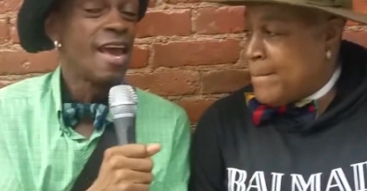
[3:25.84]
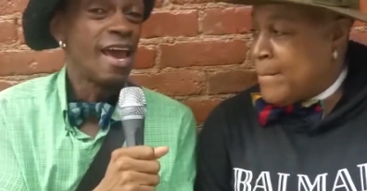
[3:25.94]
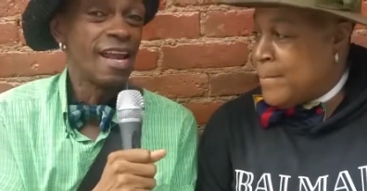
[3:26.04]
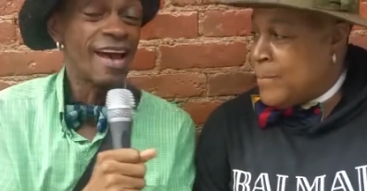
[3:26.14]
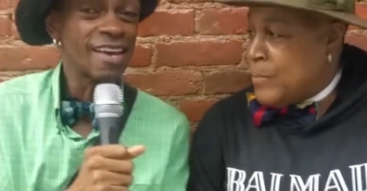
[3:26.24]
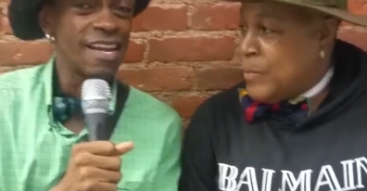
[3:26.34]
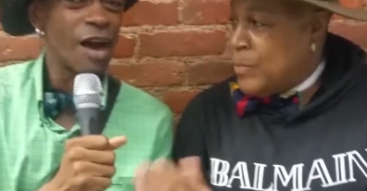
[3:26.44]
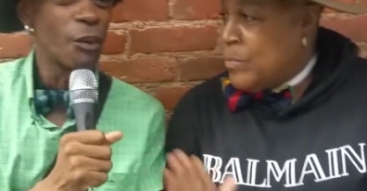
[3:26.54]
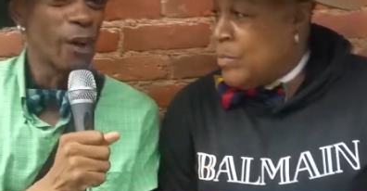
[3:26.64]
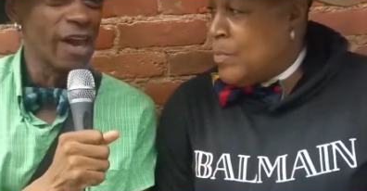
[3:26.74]
Speaker 1: And I
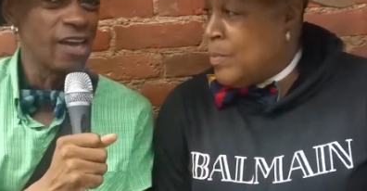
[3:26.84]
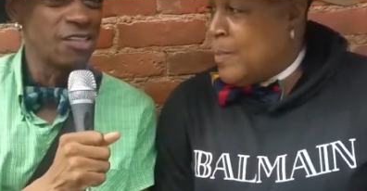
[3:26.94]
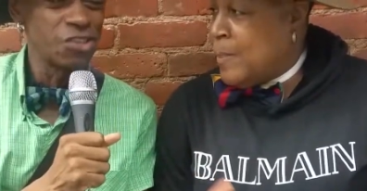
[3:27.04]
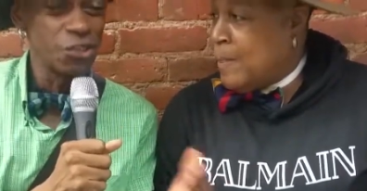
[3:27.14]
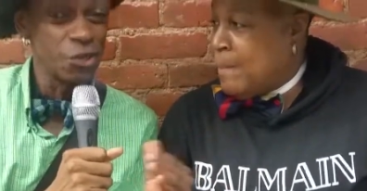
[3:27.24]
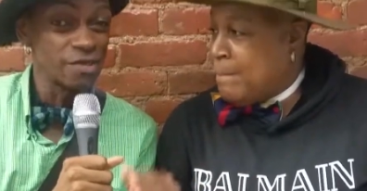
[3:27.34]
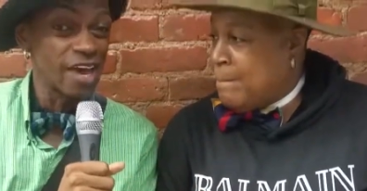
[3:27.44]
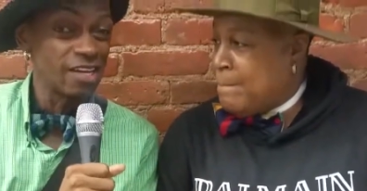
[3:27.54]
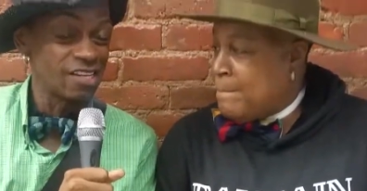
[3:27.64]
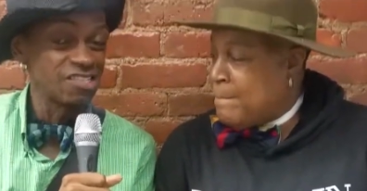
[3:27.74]
cannot wait until you
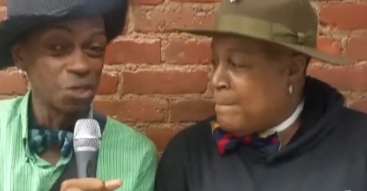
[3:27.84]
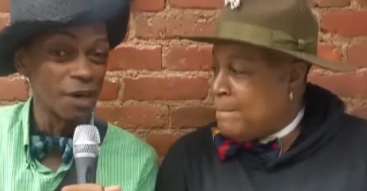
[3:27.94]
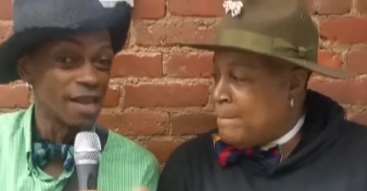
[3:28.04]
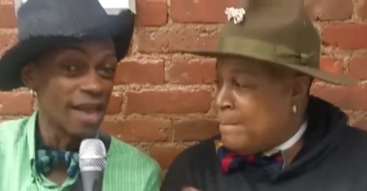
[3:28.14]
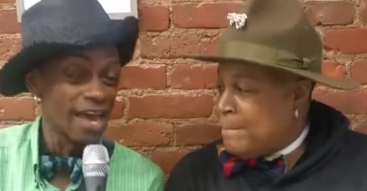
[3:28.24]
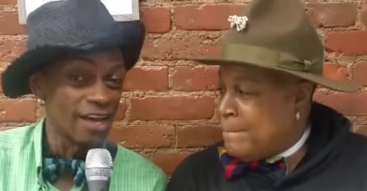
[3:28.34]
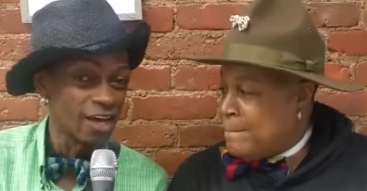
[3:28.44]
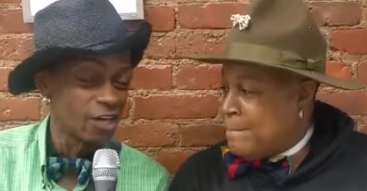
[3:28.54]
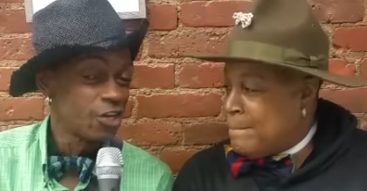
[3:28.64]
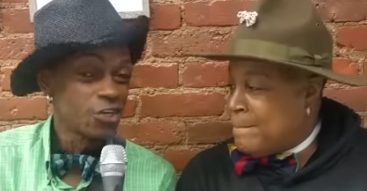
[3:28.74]
take this to
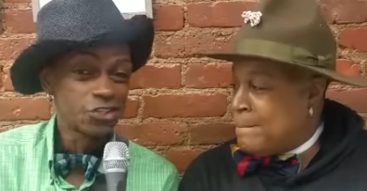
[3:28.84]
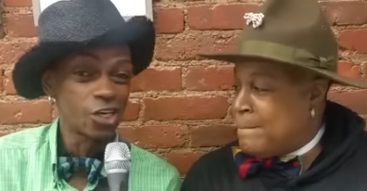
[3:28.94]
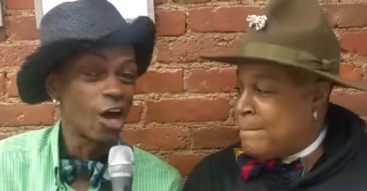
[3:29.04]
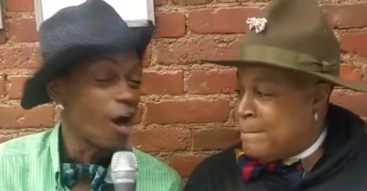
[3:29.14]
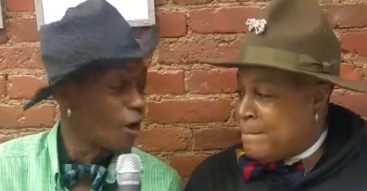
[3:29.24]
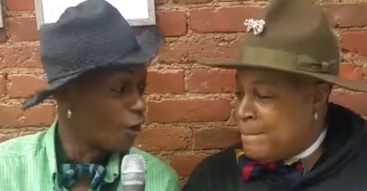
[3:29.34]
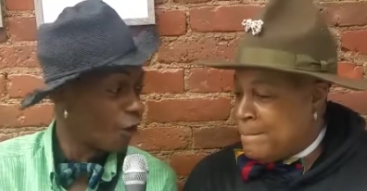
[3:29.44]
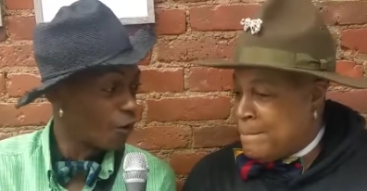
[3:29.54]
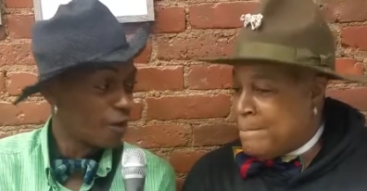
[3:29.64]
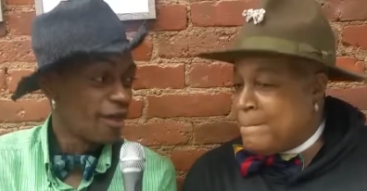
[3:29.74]
Atlanta,
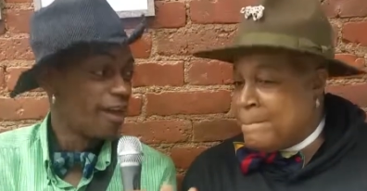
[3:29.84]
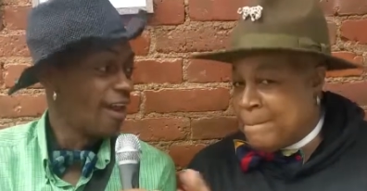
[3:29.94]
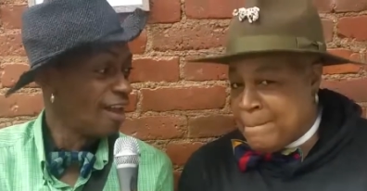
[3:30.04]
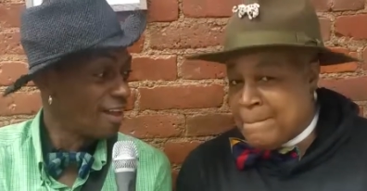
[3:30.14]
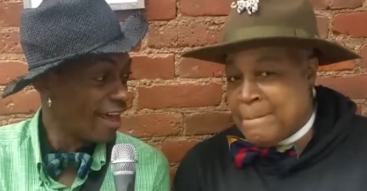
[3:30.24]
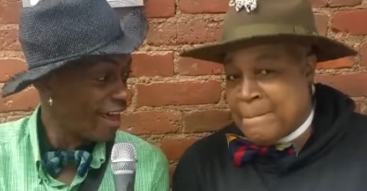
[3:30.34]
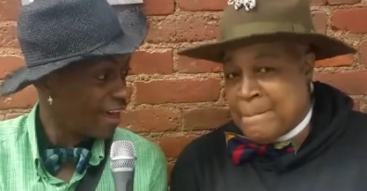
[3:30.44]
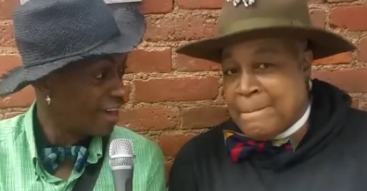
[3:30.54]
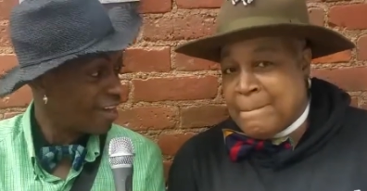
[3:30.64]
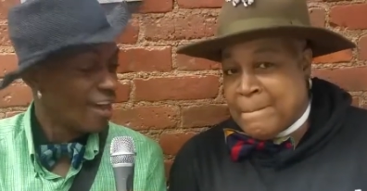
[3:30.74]
Chicago,
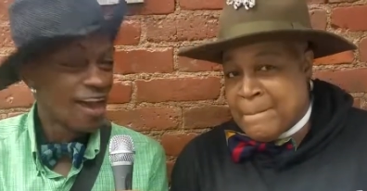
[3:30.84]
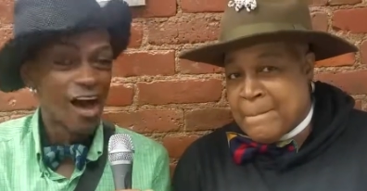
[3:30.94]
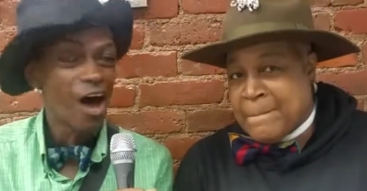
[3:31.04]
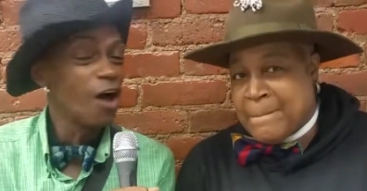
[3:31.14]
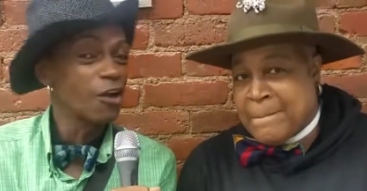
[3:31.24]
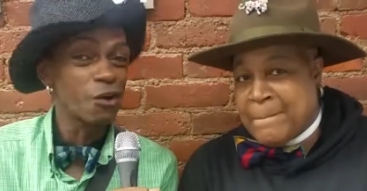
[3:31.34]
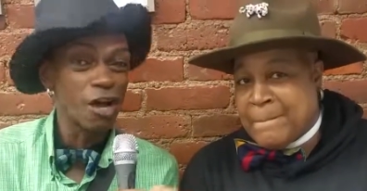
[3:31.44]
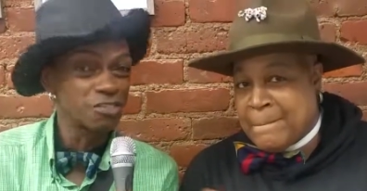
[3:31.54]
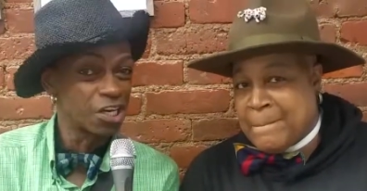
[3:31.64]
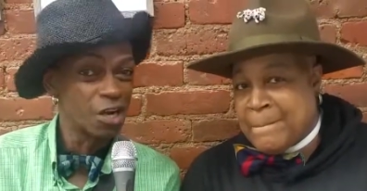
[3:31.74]
LA, all
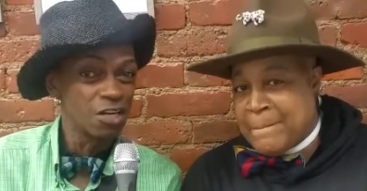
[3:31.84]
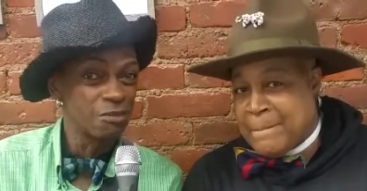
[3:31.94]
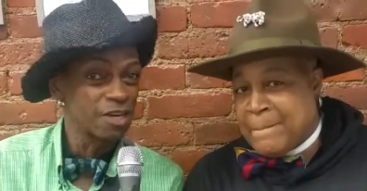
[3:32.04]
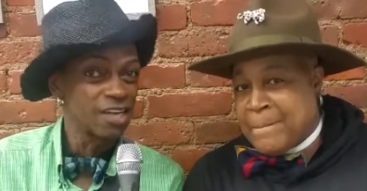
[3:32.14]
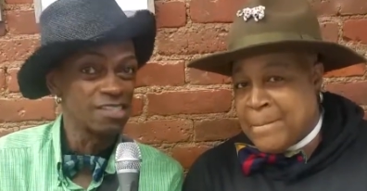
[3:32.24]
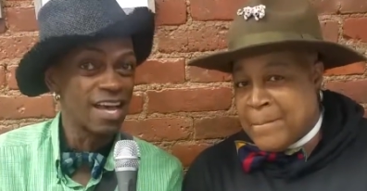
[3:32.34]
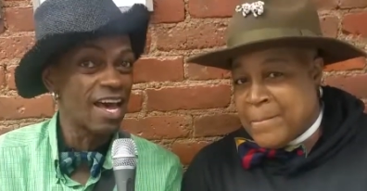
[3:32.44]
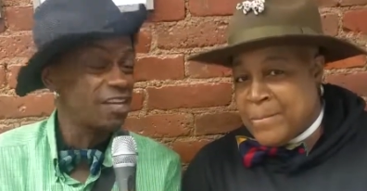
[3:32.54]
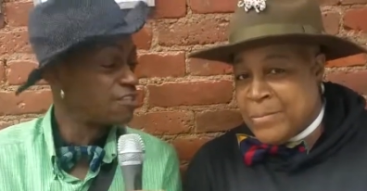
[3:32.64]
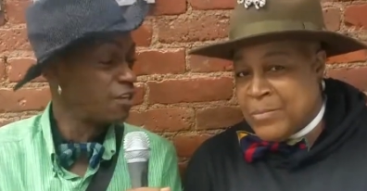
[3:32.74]
across the country, because
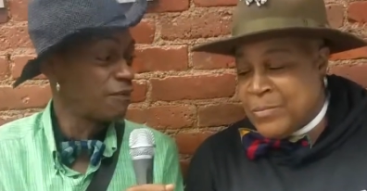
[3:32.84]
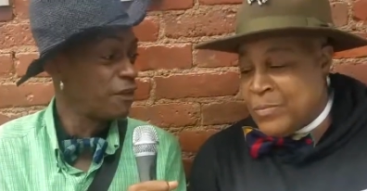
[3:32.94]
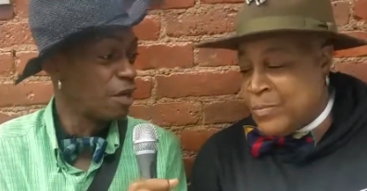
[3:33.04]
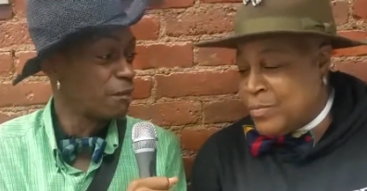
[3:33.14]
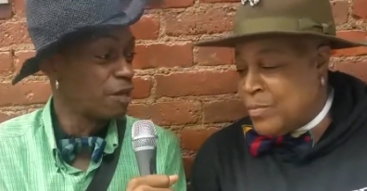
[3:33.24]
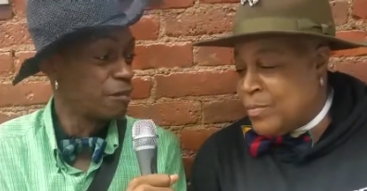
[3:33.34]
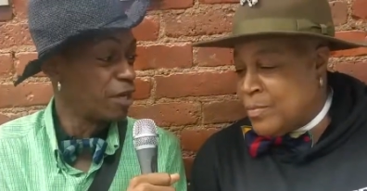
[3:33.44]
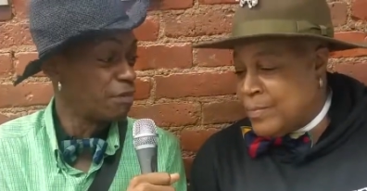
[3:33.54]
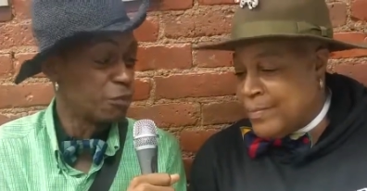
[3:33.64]
that is definitely going to be a big